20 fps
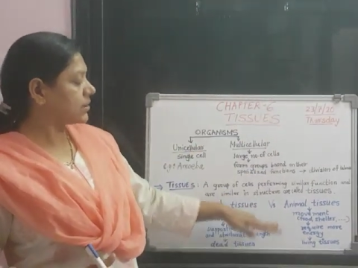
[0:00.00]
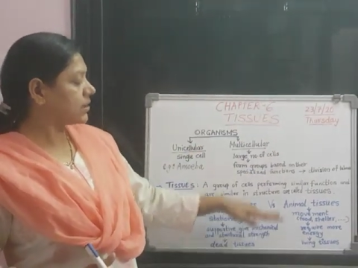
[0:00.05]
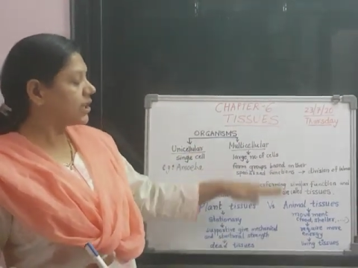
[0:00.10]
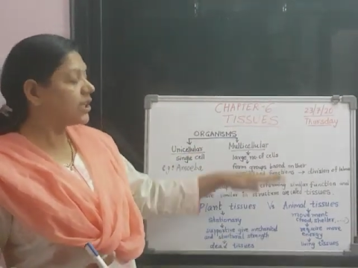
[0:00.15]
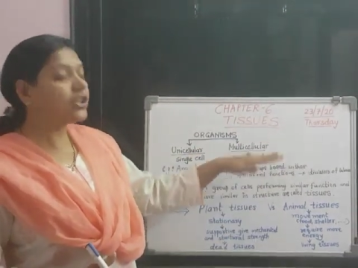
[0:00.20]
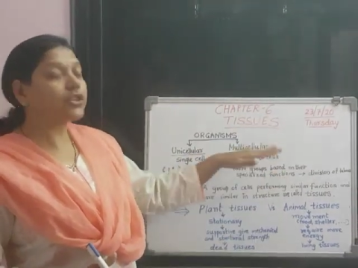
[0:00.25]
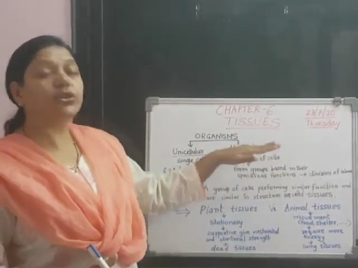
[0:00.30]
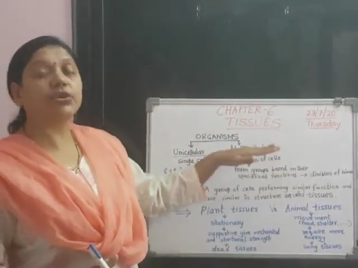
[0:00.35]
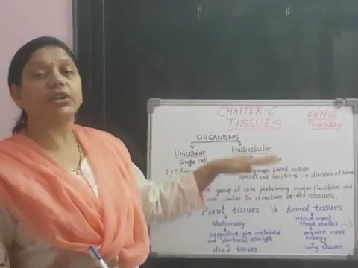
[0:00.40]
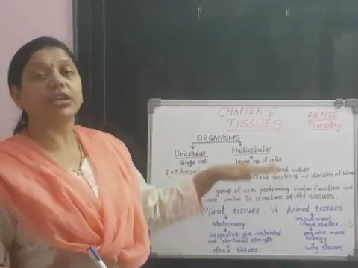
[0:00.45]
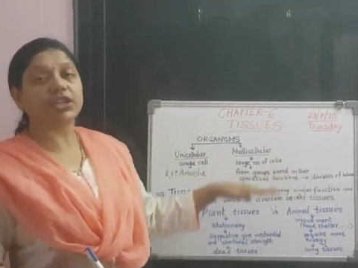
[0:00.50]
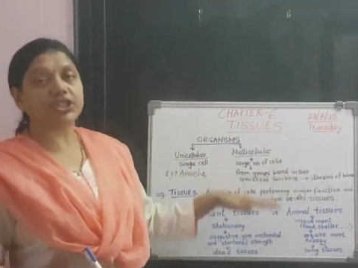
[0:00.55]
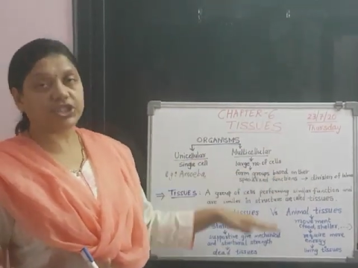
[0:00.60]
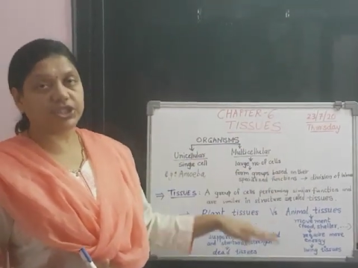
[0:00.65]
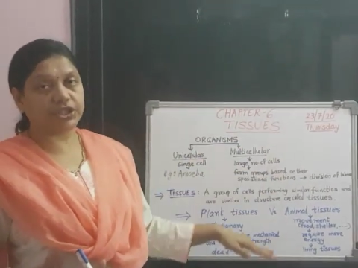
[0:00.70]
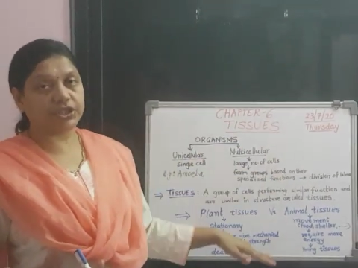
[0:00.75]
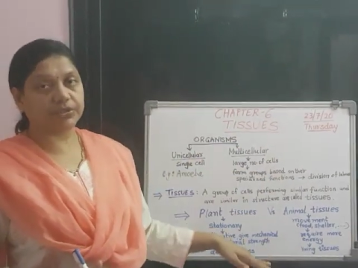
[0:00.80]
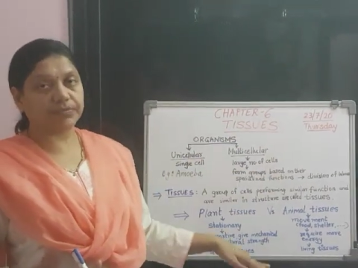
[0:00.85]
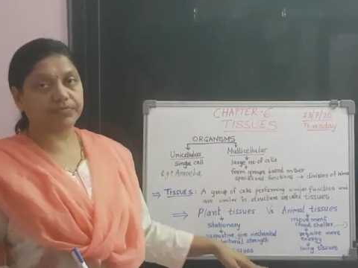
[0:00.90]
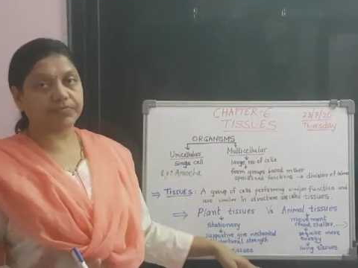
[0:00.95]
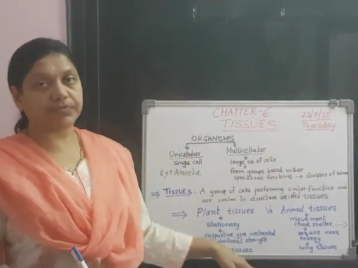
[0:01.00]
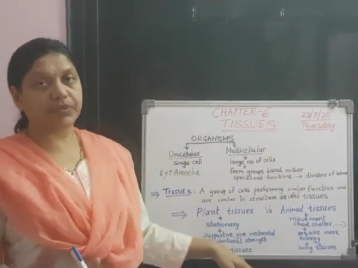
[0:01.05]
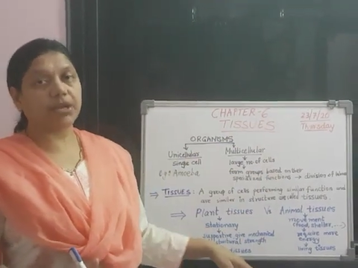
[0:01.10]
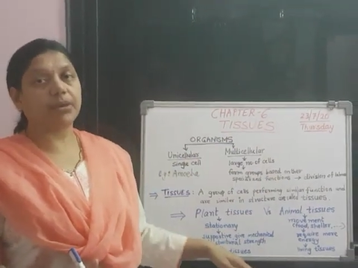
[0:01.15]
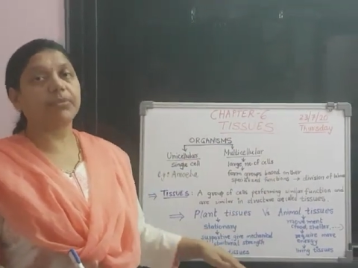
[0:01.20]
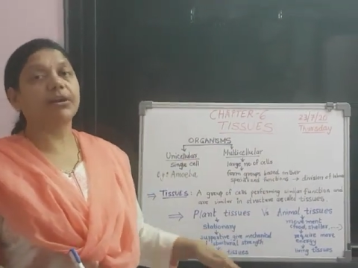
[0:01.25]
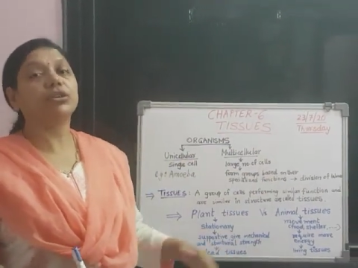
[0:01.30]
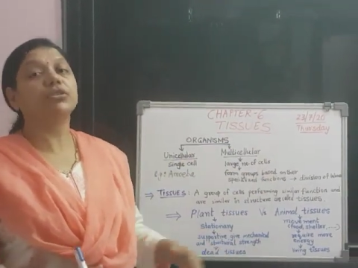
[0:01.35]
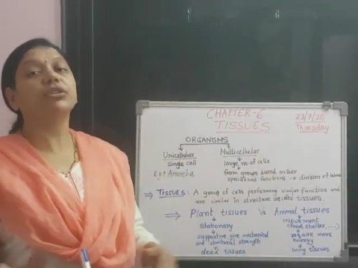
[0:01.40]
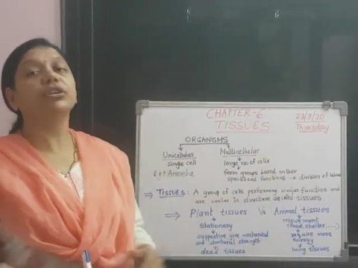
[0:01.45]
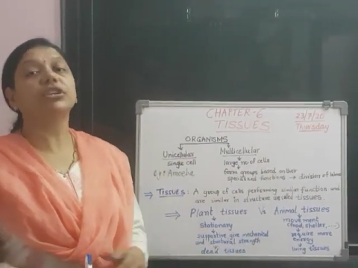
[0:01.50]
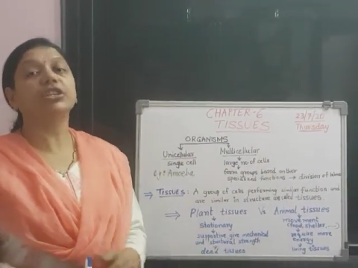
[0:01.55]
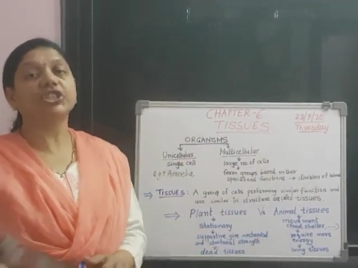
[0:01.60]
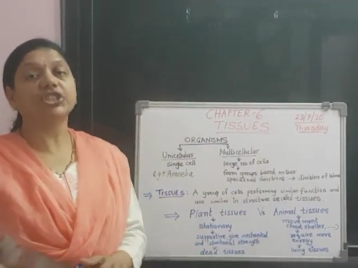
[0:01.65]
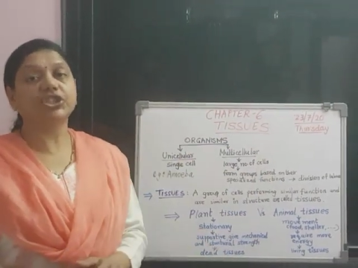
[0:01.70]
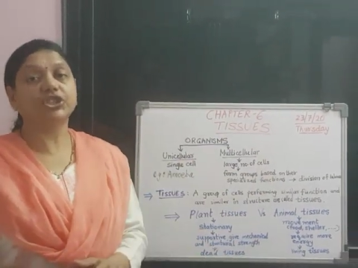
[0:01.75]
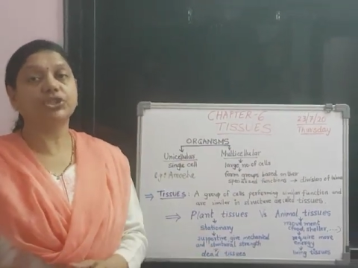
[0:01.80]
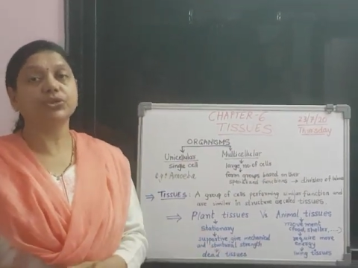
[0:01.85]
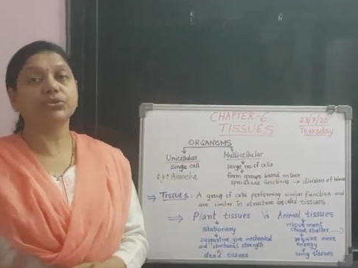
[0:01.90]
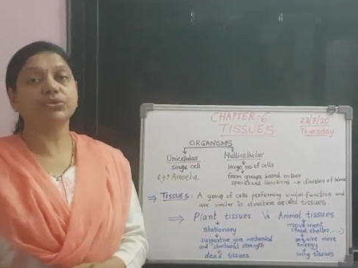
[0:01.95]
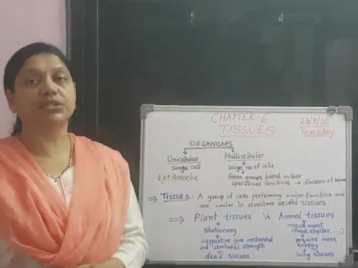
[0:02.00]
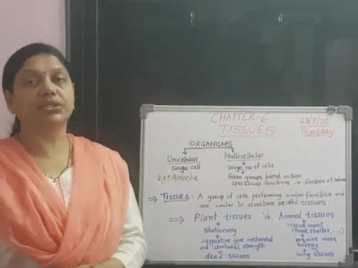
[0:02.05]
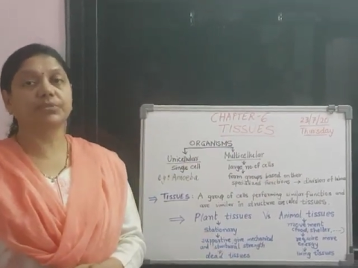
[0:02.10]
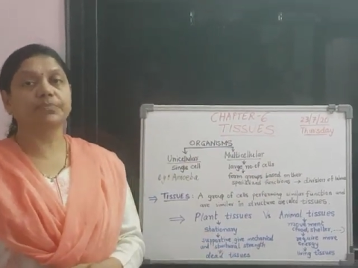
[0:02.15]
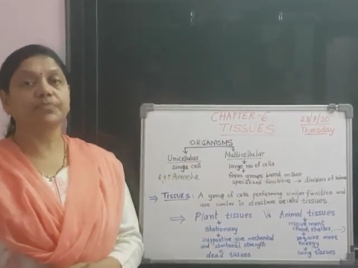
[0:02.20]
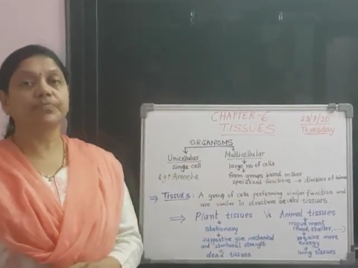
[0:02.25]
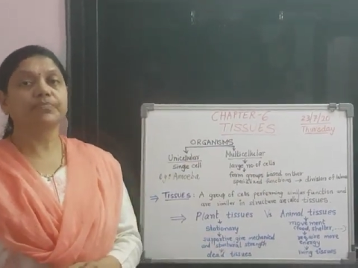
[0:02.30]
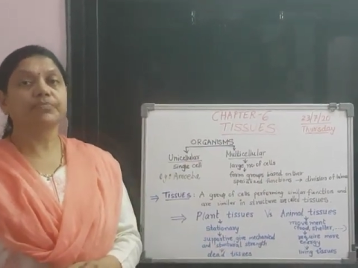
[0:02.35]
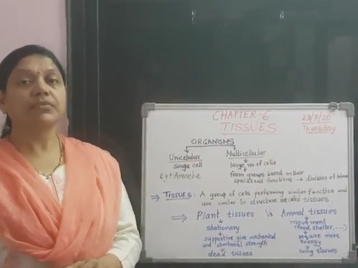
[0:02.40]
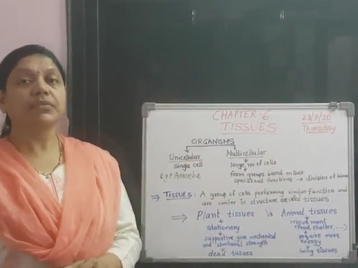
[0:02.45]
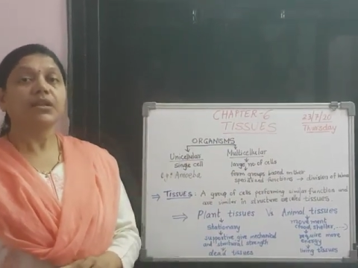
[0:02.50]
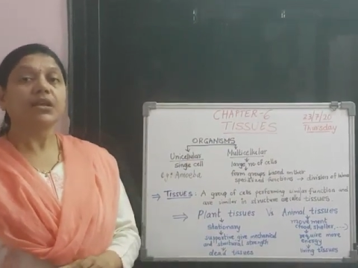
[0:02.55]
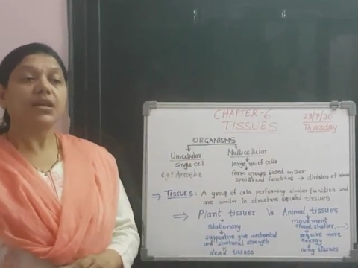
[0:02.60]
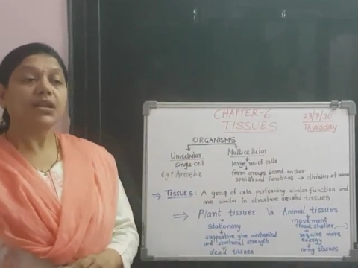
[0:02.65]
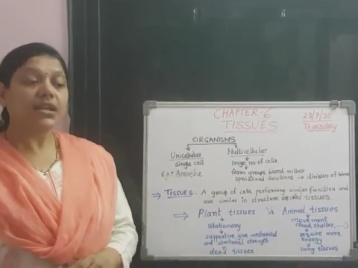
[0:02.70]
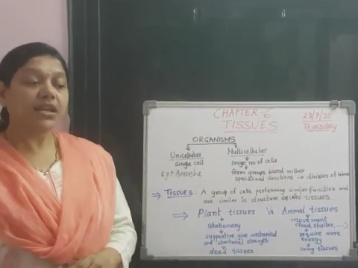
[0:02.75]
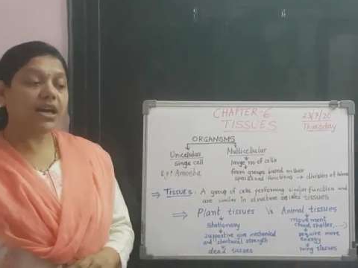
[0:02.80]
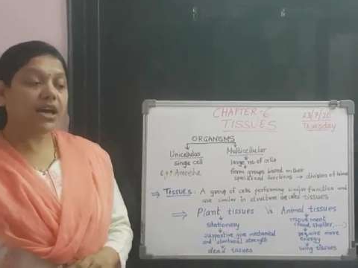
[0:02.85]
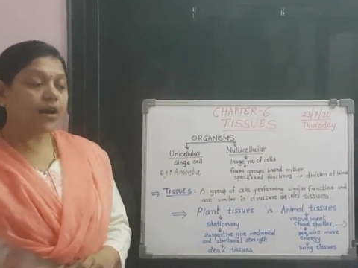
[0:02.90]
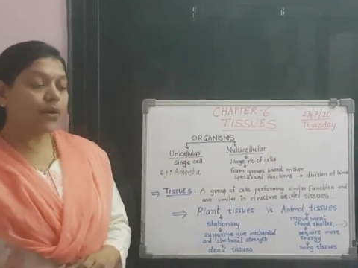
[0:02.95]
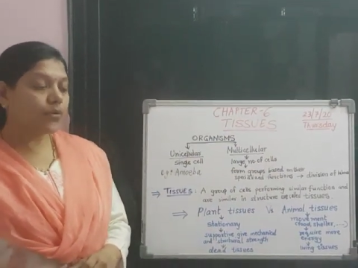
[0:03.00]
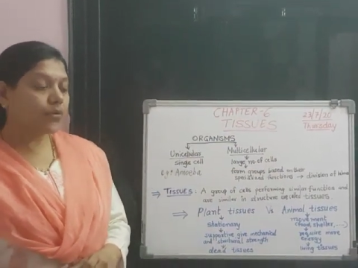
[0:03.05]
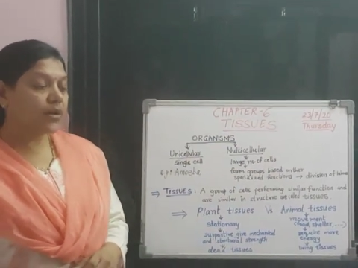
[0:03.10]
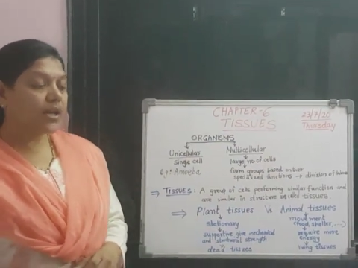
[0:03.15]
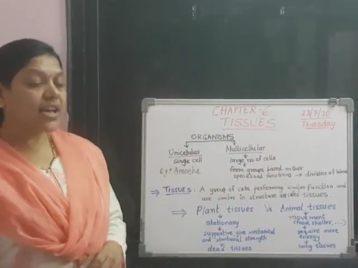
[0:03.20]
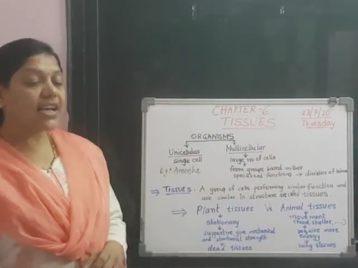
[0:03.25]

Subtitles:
introduction about the tissues. Now